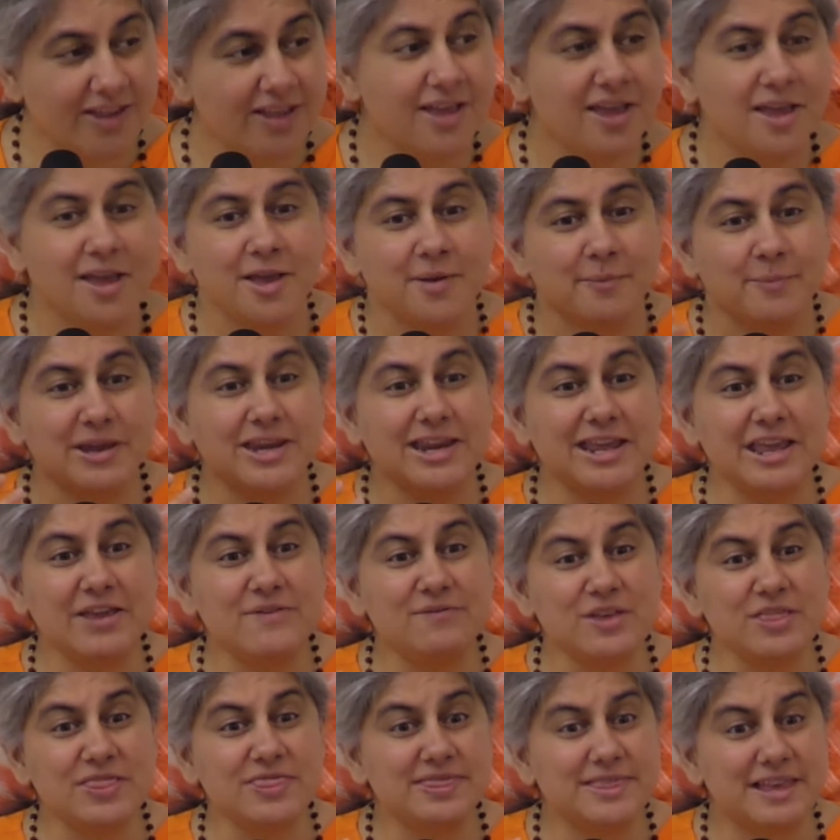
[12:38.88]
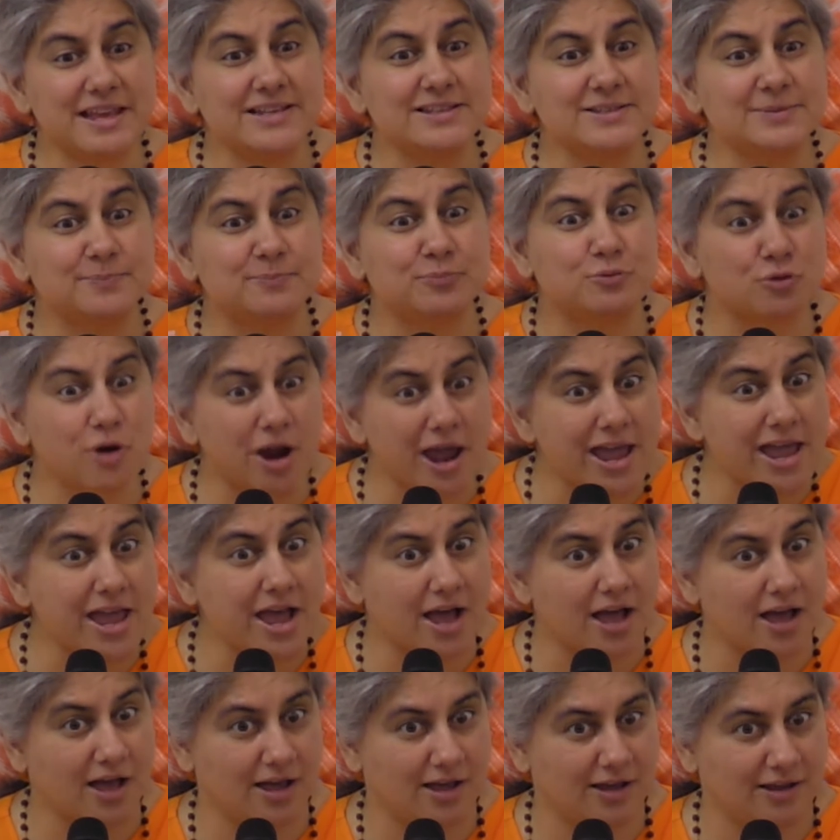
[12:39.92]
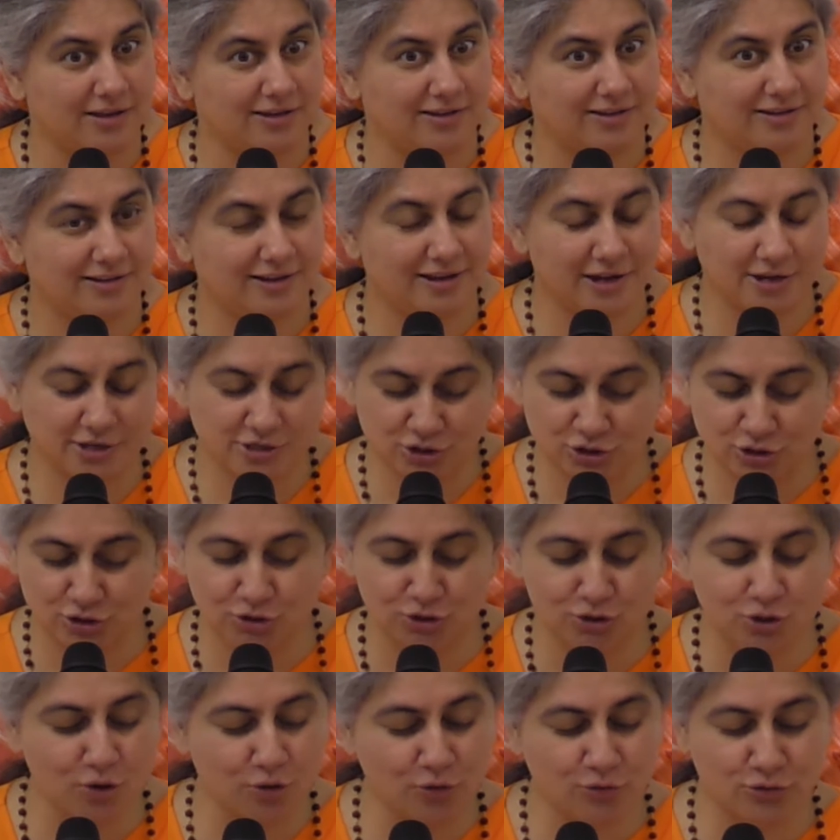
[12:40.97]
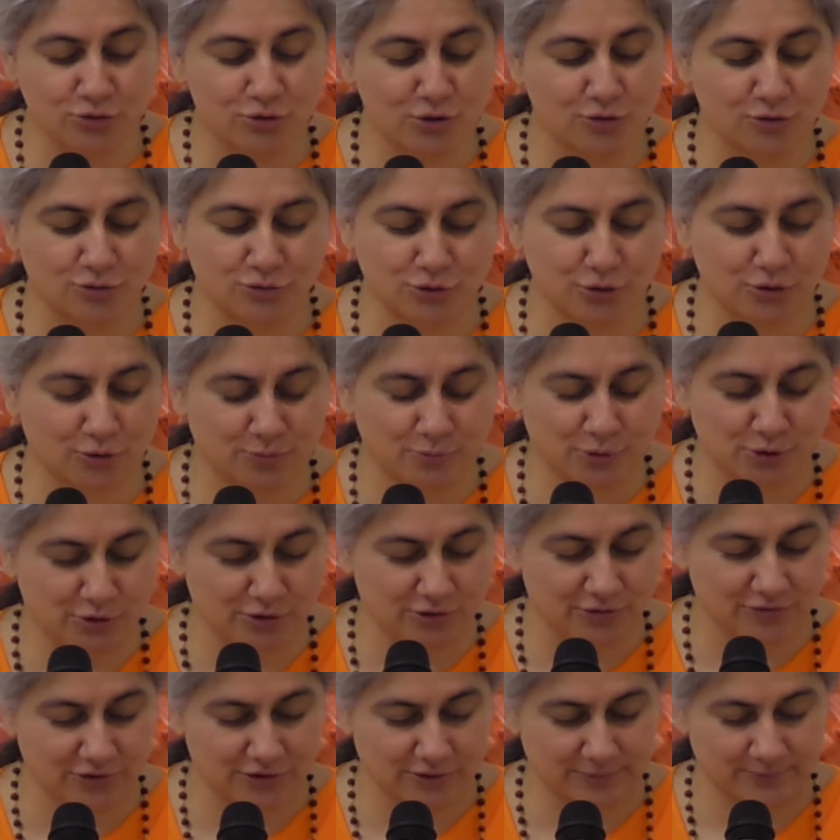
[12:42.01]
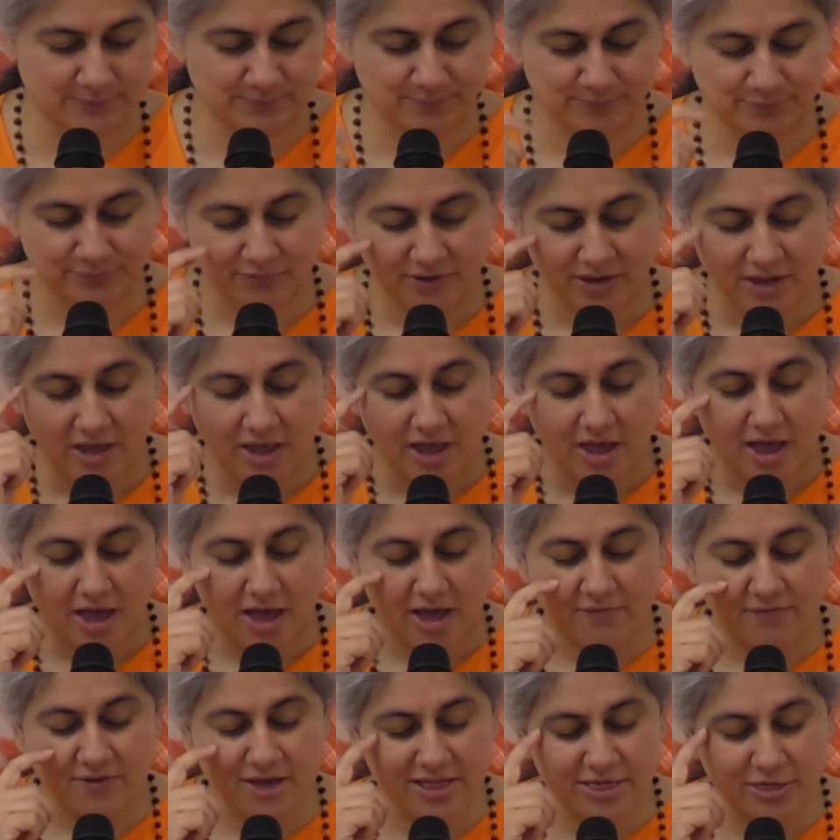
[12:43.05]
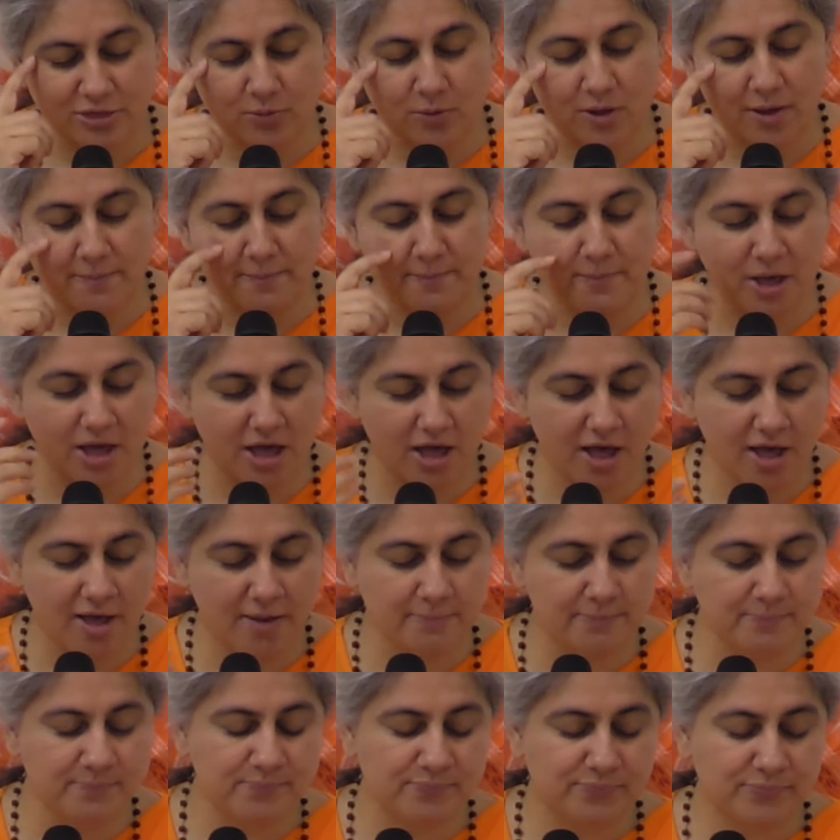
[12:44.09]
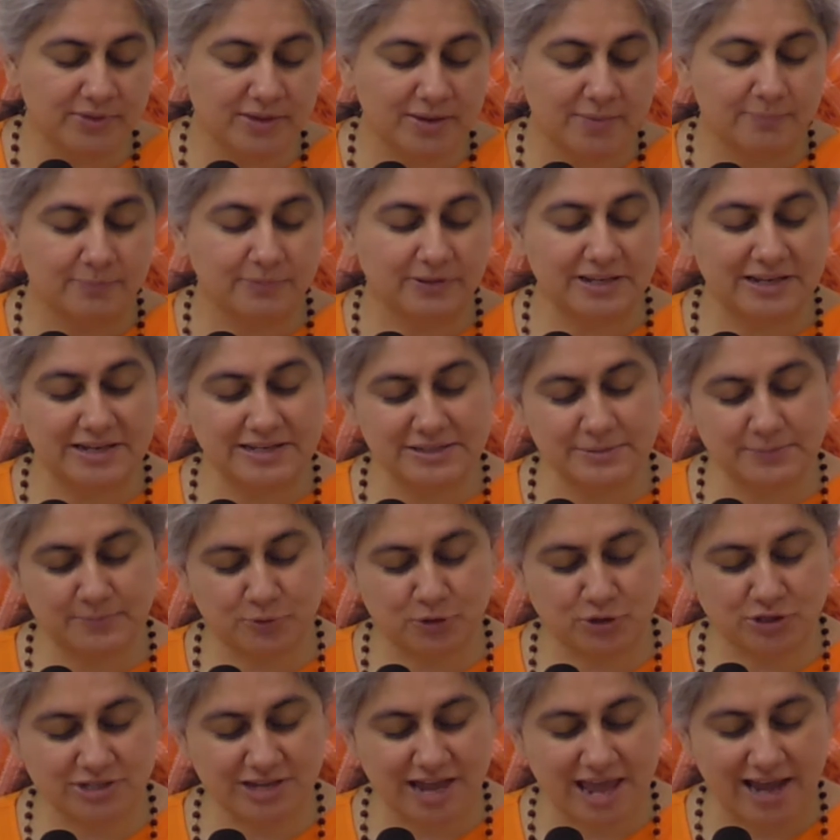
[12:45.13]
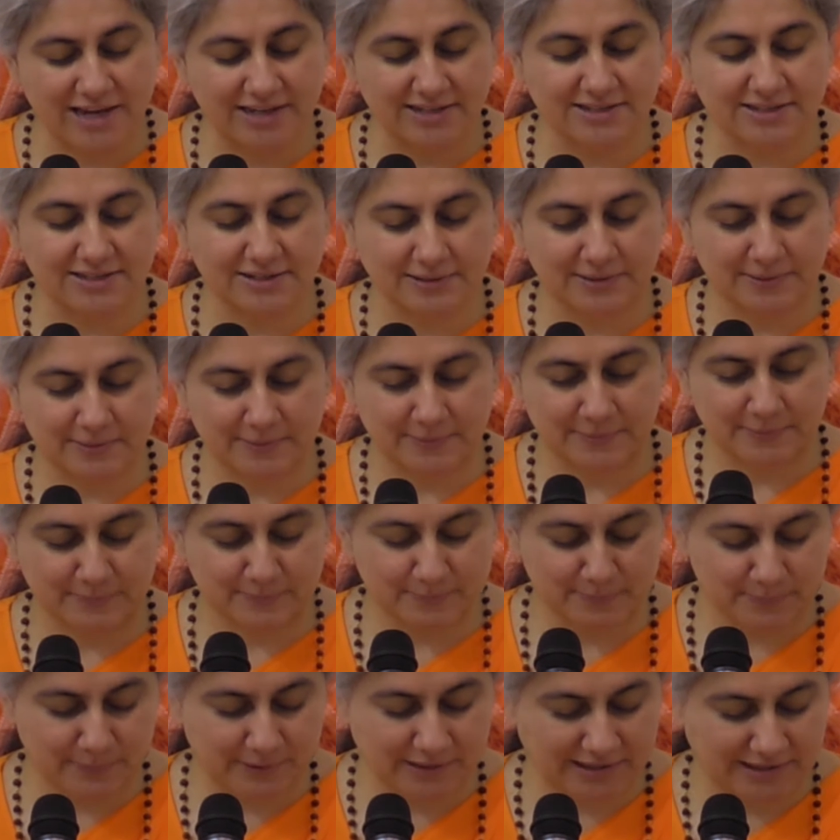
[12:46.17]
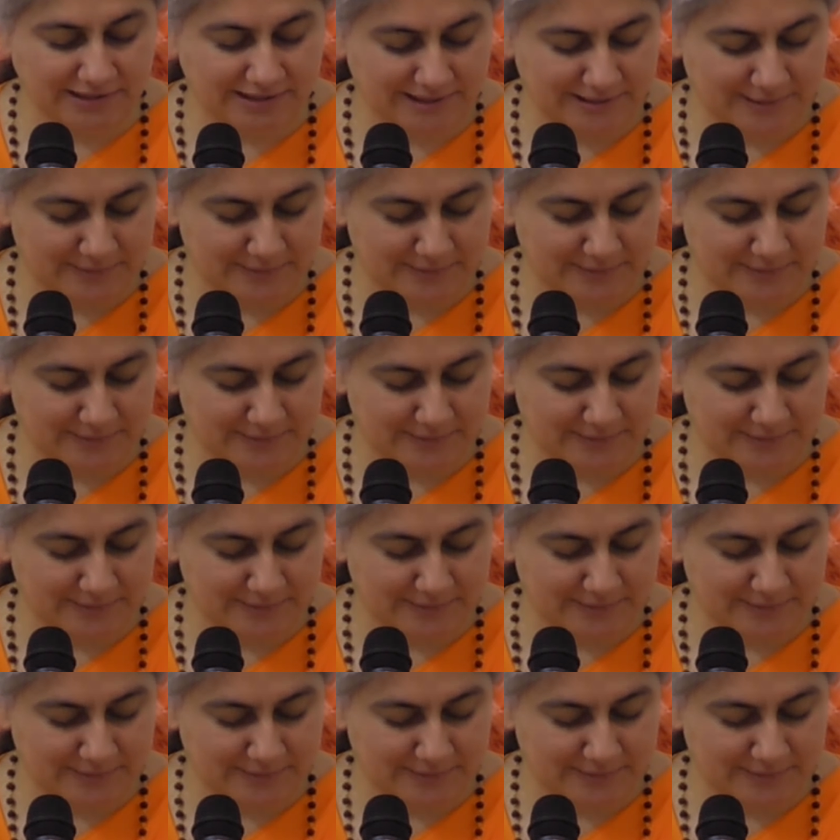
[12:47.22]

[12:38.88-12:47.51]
But even this prayer is so, so, so beautiful. Avattvamam, please protect me.